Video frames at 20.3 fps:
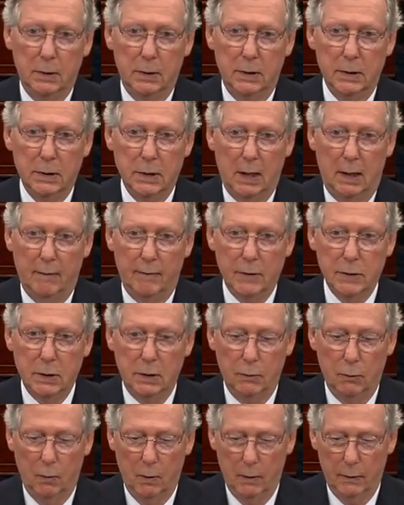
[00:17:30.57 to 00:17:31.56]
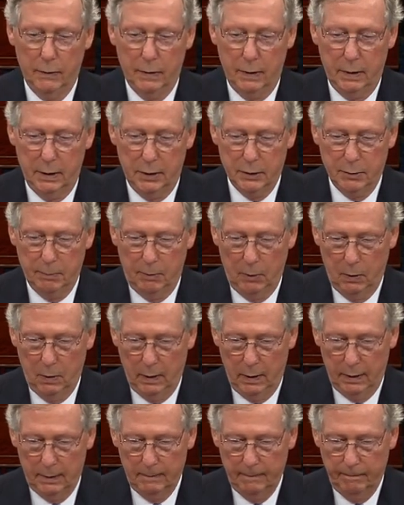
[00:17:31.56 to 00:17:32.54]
is obviously worth exploring.